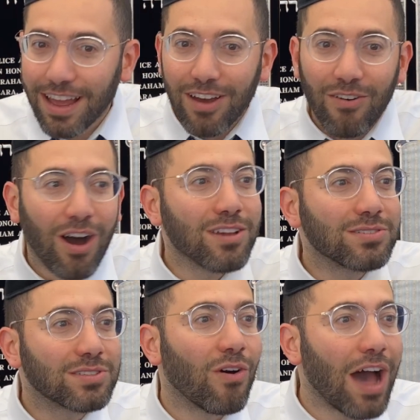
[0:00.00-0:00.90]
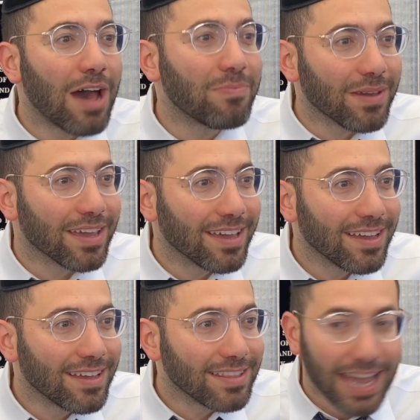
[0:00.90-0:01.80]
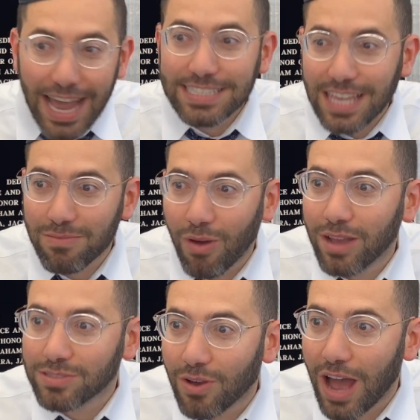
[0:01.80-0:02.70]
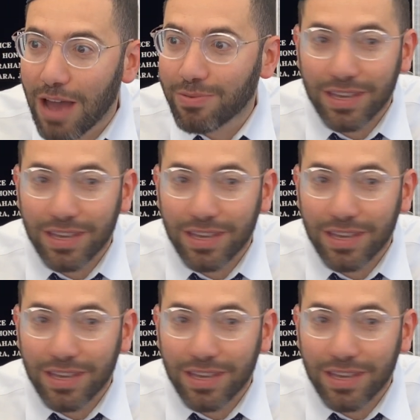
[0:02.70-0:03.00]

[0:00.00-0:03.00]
Why are you so happy? They ask him, why are you so happy?